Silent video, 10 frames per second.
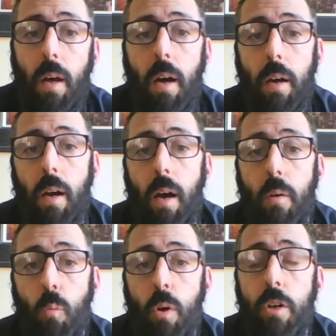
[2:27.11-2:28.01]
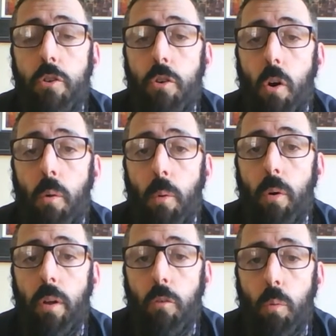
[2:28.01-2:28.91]
God wished a
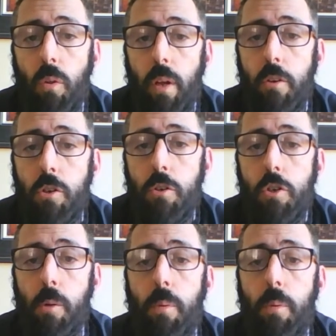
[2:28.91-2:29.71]
harmonious relationship